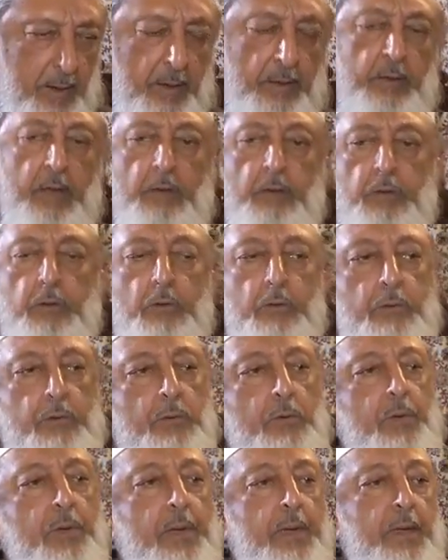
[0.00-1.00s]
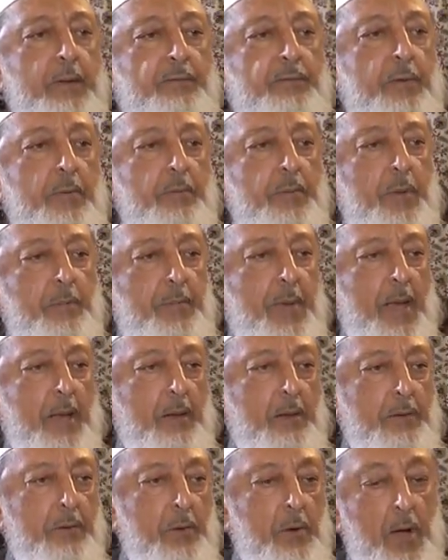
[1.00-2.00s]
than you doing it from the
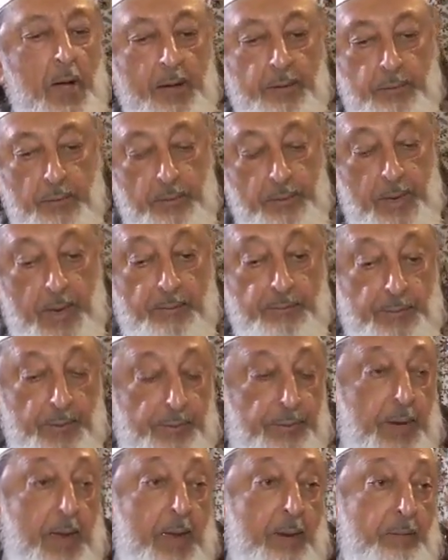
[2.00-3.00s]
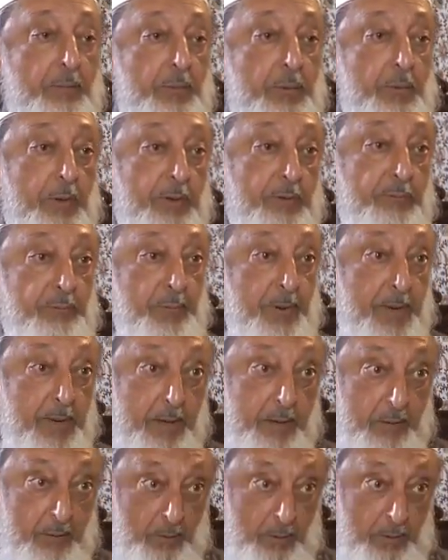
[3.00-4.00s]
back door. I don't have the time to
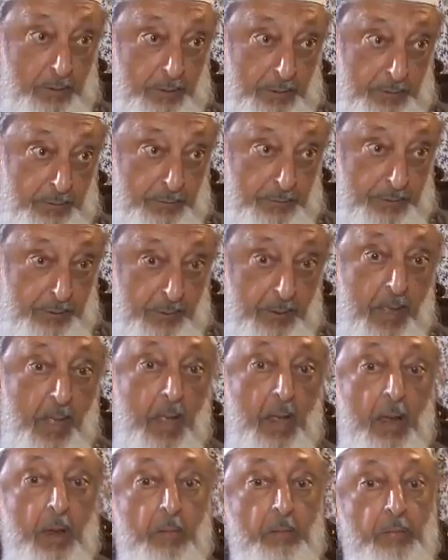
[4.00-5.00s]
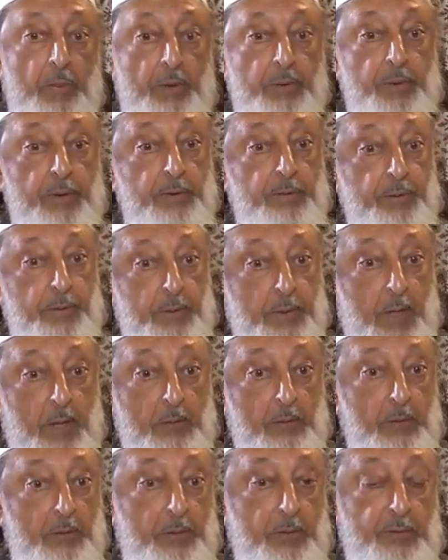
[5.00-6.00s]
explain all these things, but this is
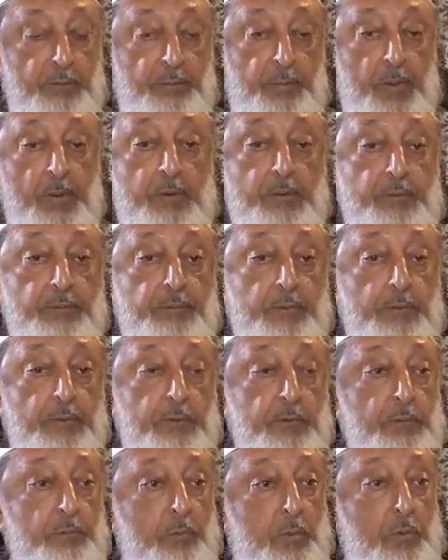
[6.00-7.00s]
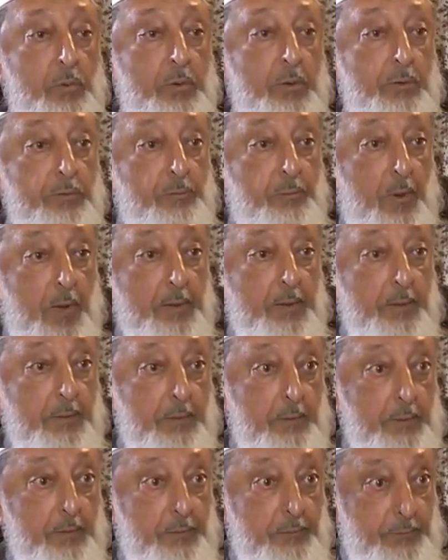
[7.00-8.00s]
our response to this bogus
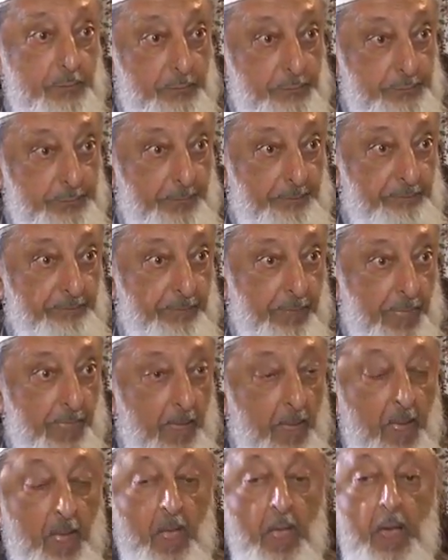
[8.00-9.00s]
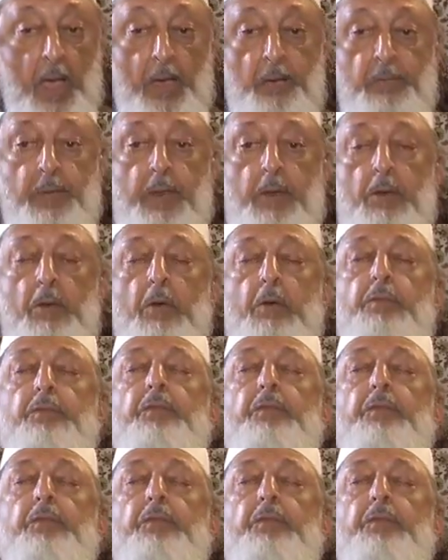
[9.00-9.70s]
monetary system. And we look